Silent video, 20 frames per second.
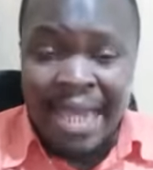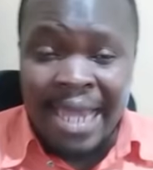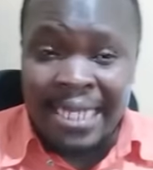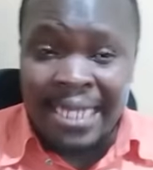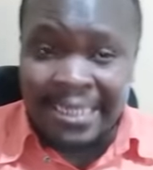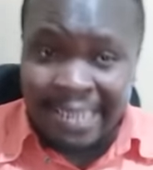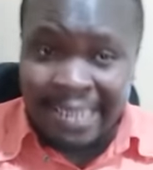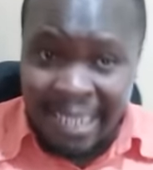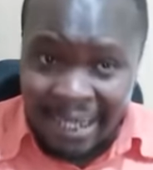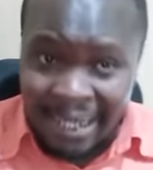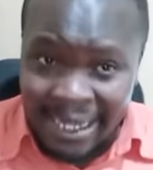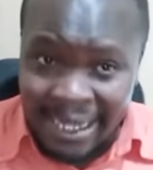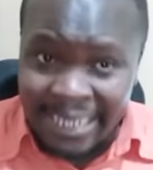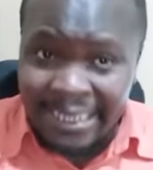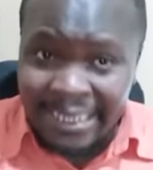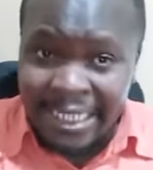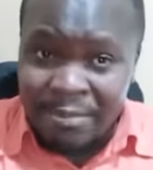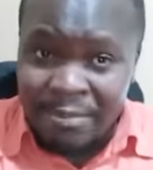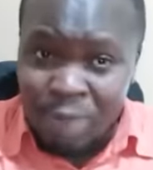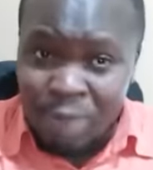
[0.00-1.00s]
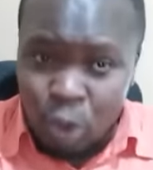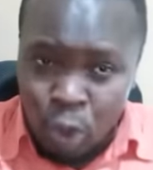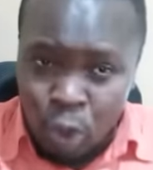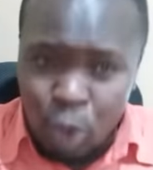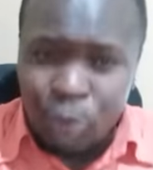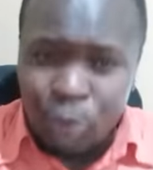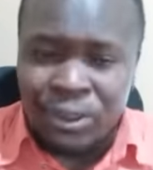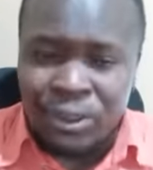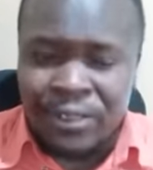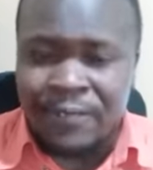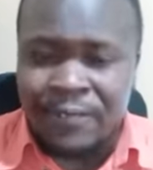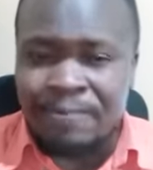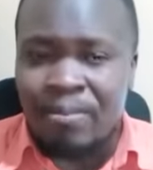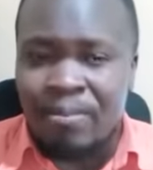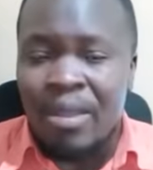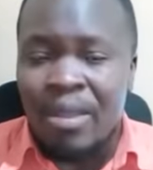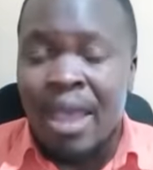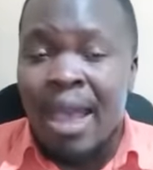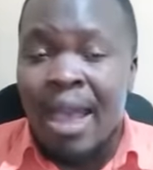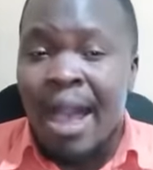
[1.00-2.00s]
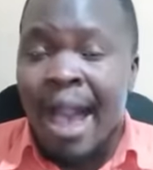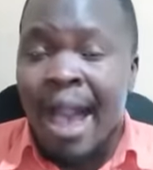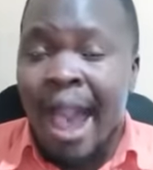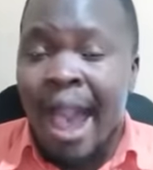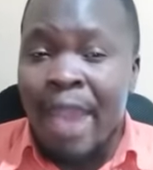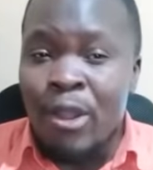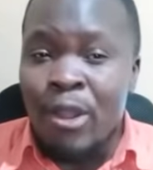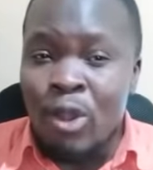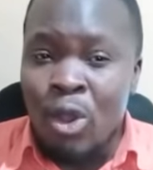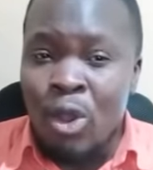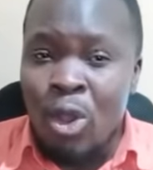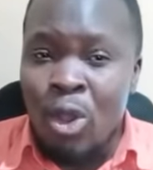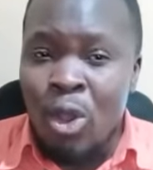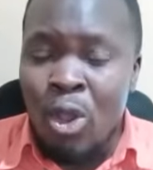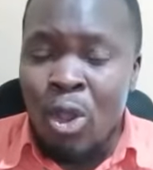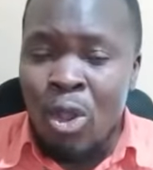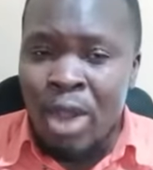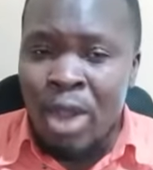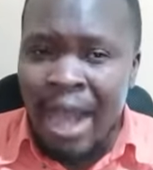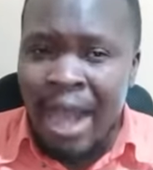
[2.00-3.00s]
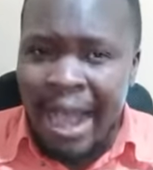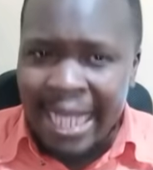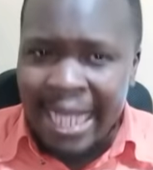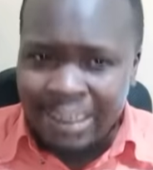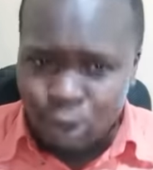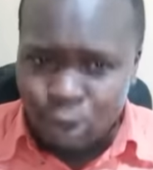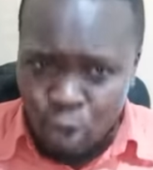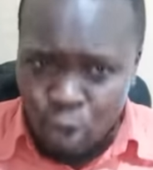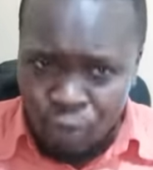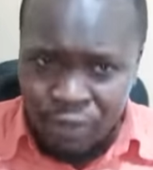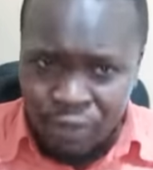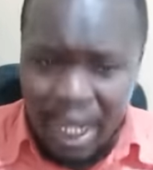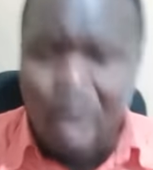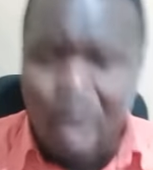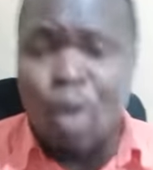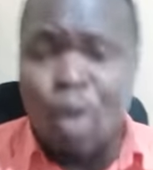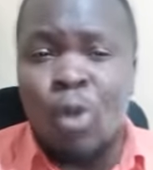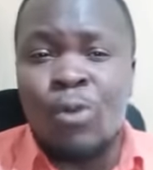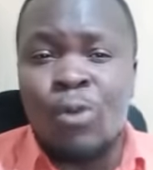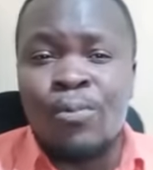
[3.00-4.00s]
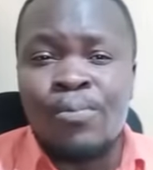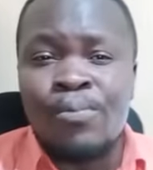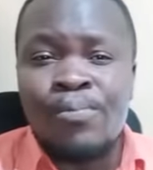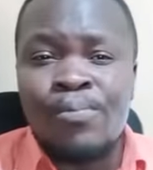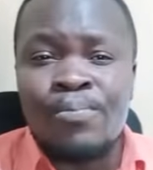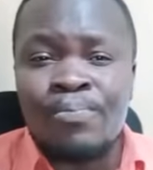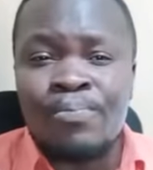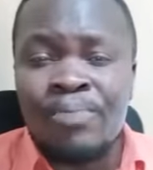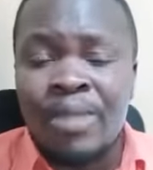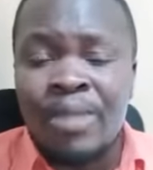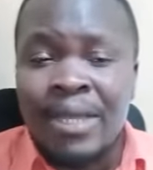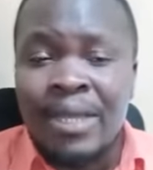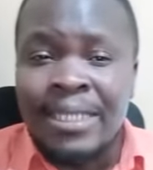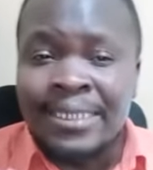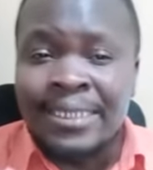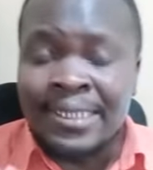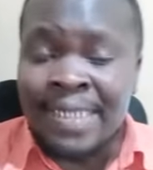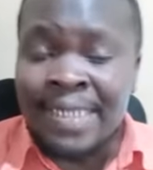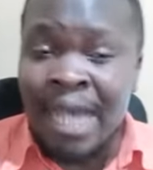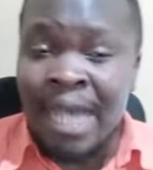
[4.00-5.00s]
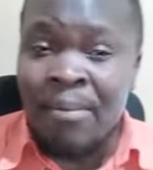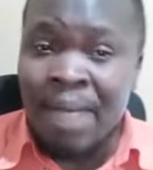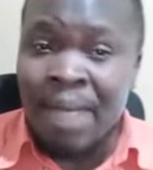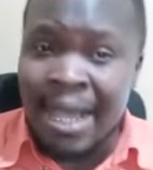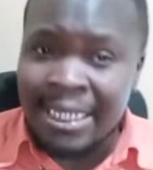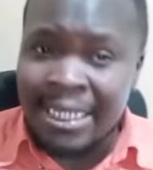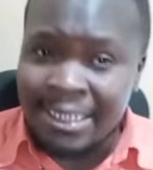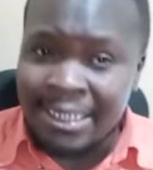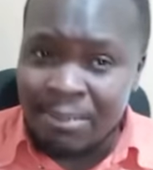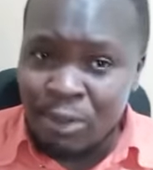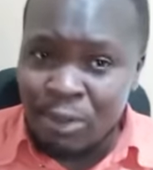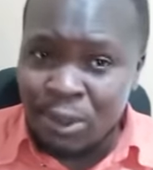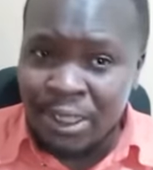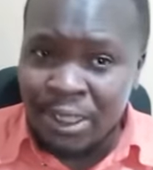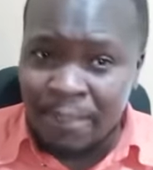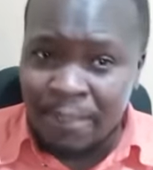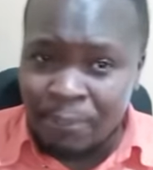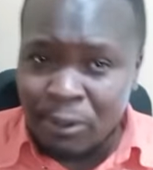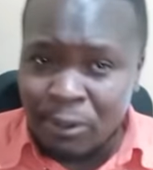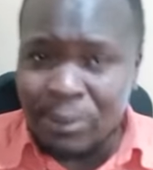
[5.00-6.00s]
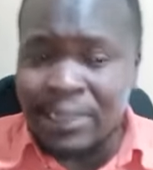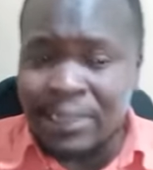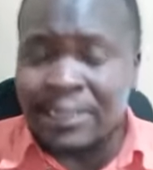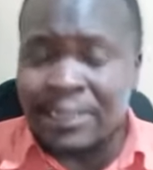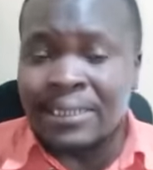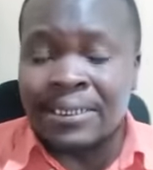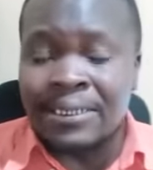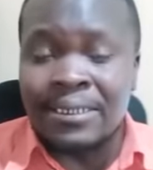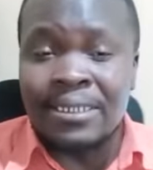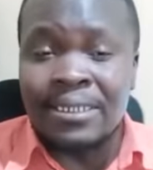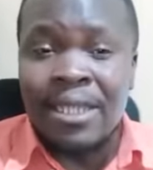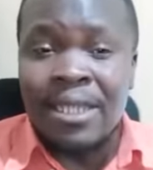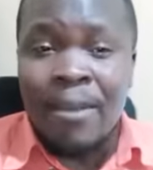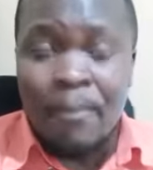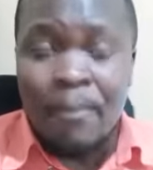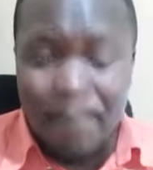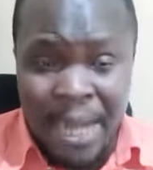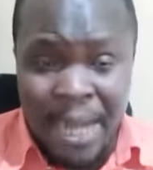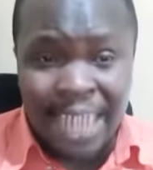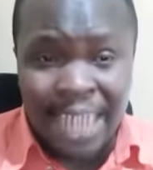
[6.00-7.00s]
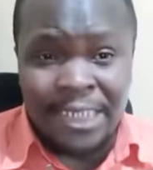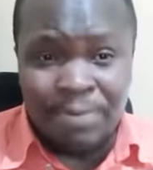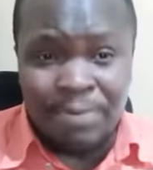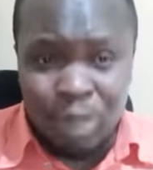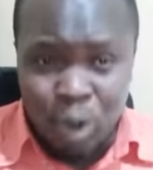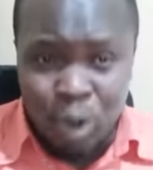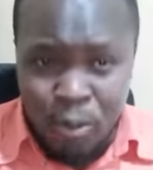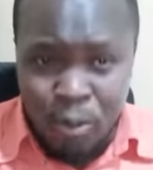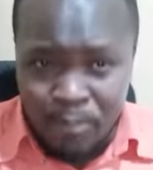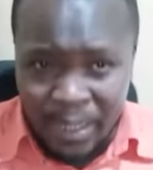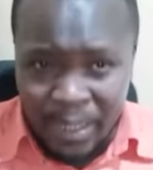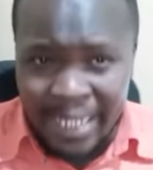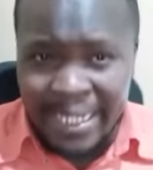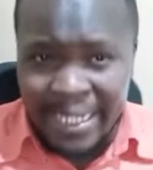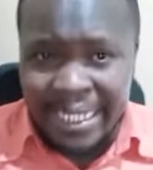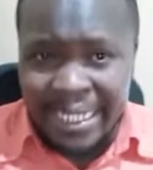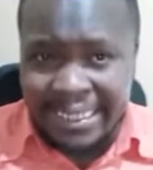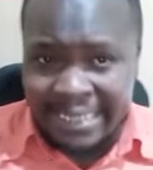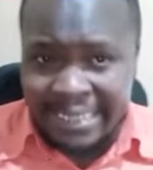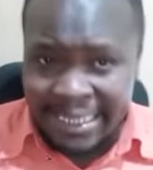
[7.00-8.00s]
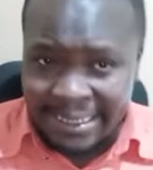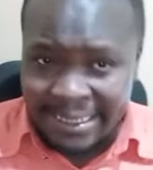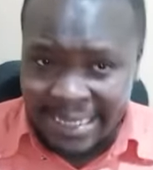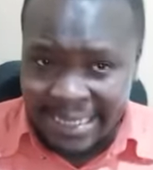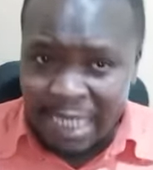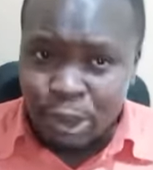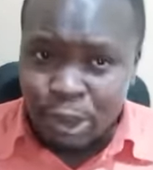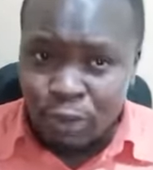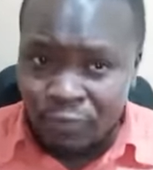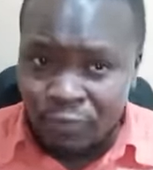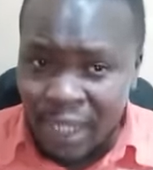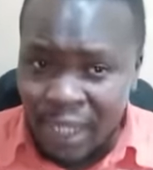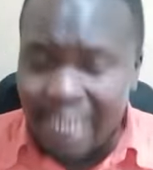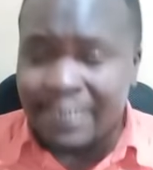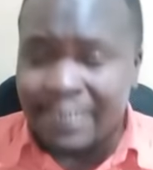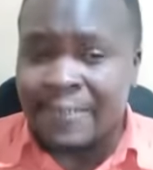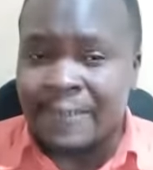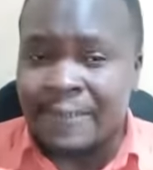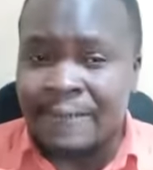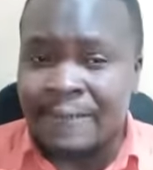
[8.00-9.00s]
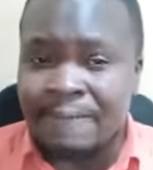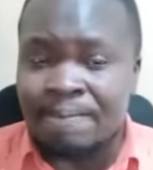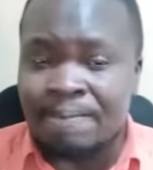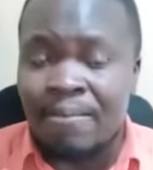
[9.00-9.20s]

And it's a head start because I know as of now, some Azimio supporters might be complaining as a result of that.